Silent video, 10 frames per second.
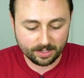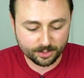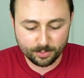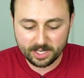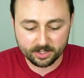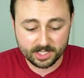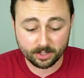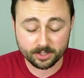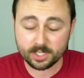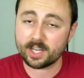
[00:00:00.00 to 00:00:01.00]
the speaker
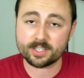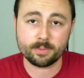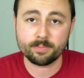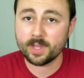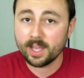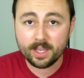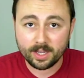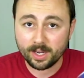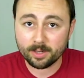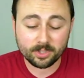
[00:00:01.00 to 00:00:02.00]
sounds awesome,
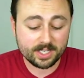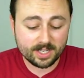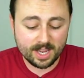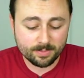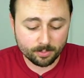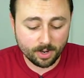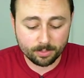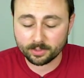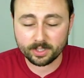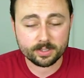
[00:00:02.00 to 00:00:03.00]
and it plays games
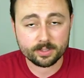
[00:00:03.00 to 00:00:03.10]
properly.